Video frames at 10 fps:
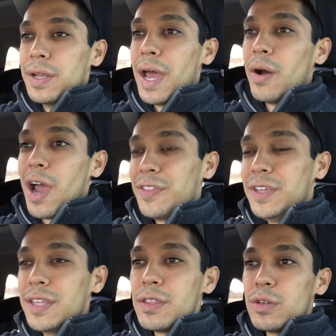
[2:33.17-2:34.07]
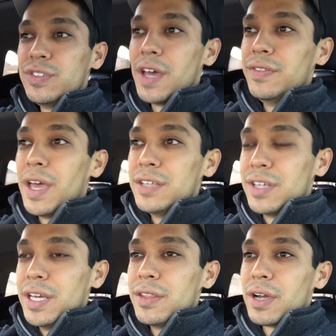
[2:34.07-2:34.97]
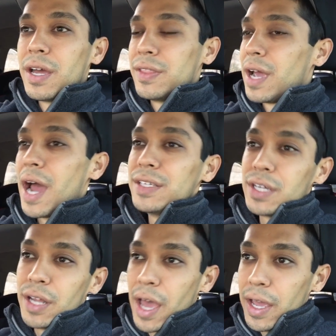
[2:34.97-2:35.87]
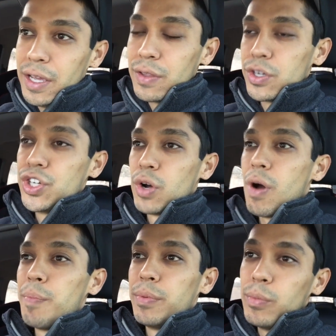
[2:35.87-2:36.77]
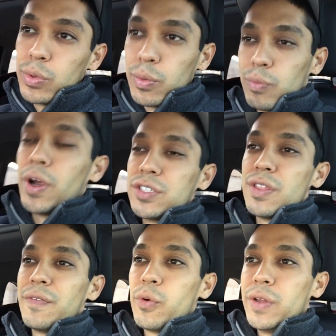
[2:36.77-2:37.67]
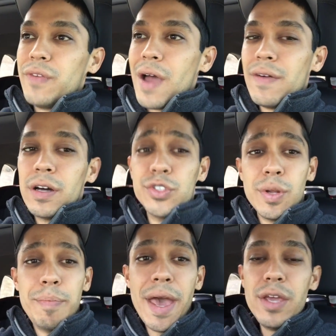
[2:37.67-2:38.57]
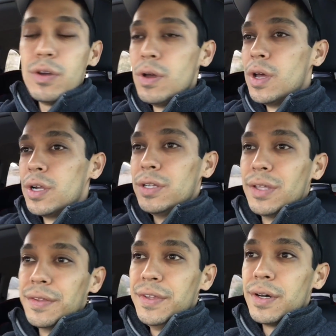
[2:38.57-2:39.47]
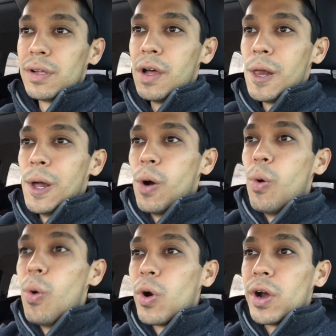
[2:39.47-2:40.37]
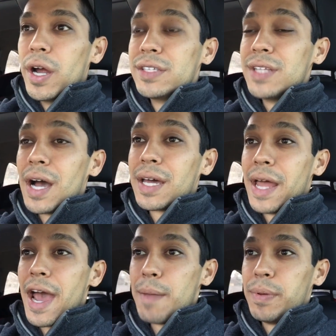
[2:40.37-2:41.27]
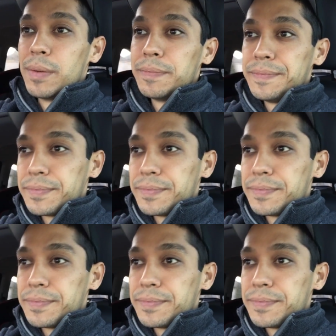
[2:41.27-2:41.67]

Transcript: Now, at the end of those 10 days, that either the guy's going to either show up with the rest of the 4500 and pay you, done deal, or it's not going to happen.